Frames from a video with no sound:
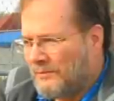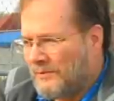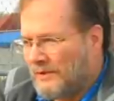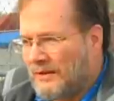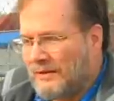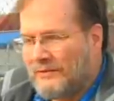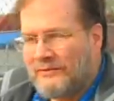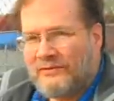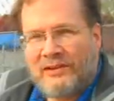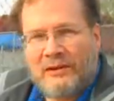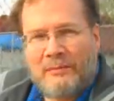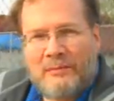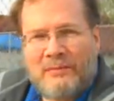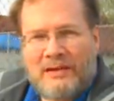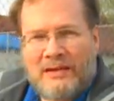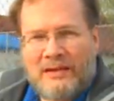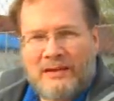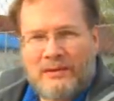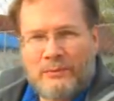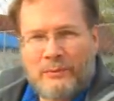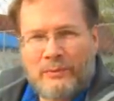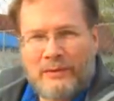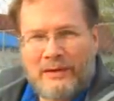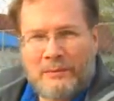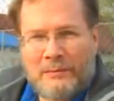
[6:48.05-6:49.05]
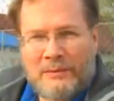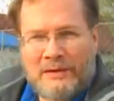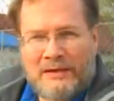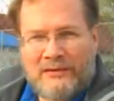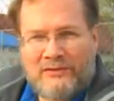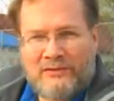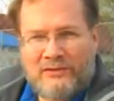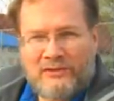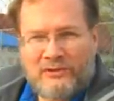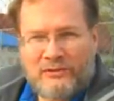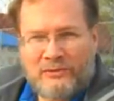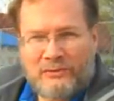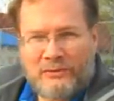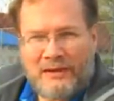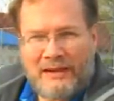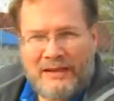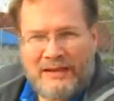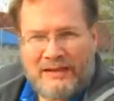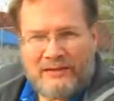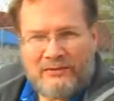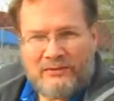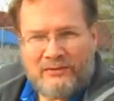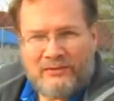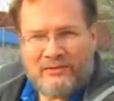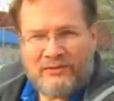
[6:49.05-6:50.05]
well, someday you will when it's too
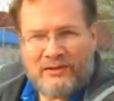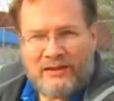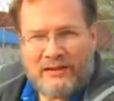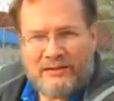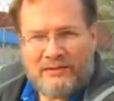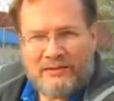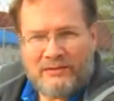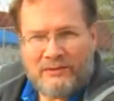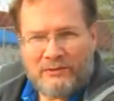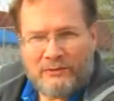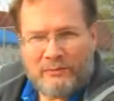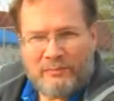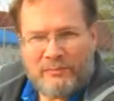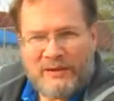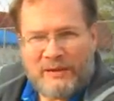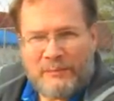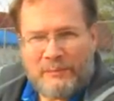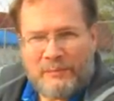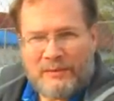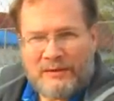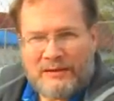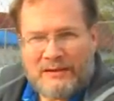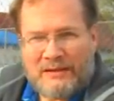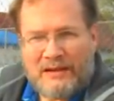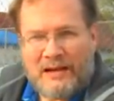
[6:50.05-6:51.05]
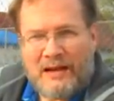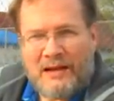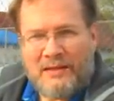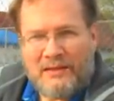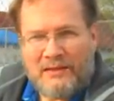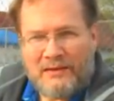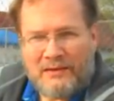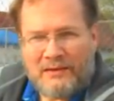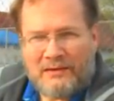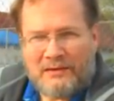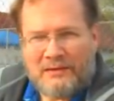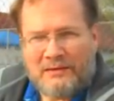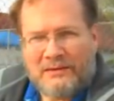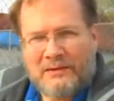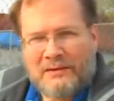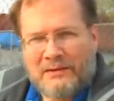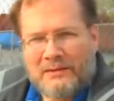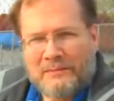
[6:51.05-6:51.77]
late, just like those people in other